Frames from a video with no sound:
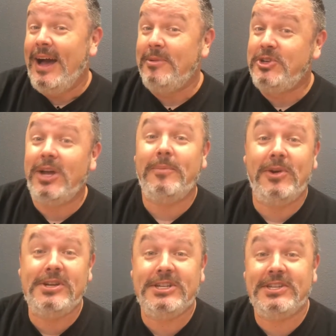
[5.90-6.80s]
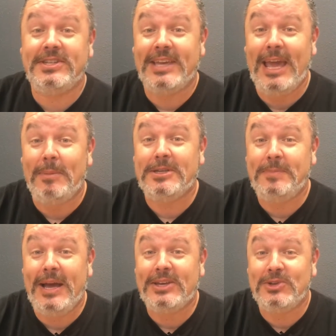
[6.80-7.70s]
I'm John Burgess,
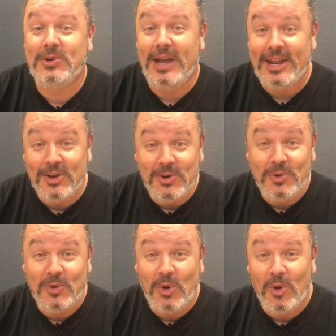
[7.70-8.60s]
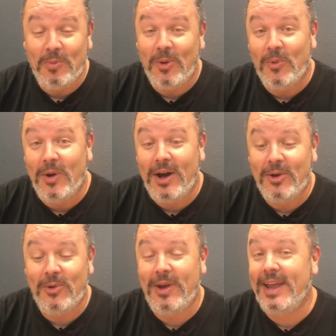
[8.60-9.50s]
campus pastor at New Hope
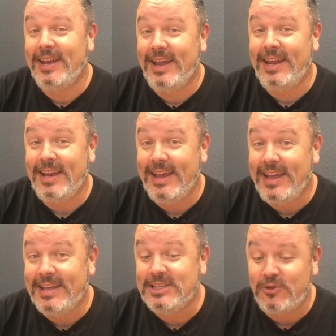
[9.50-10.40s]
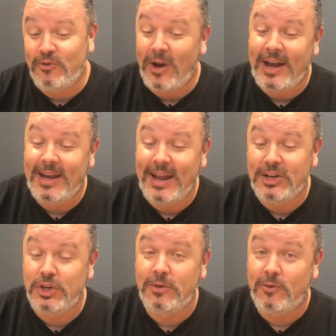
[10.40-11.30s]
Oahu, and it is
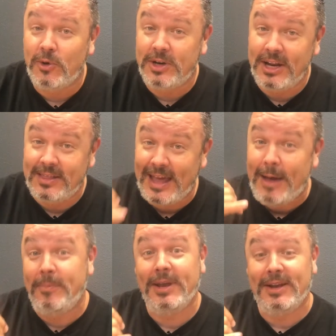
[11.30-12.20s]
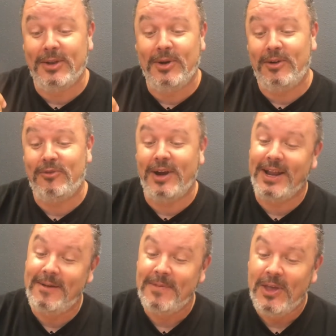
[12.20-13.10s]
Friday, June 14th. Happy Aloha
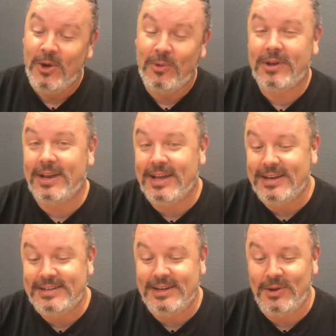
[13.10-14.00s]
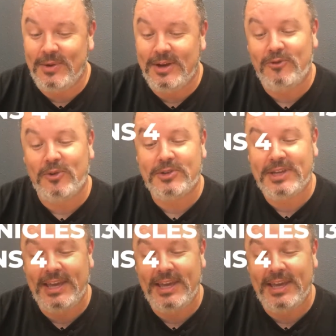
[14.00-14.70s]
Friday. We're going to continue in 1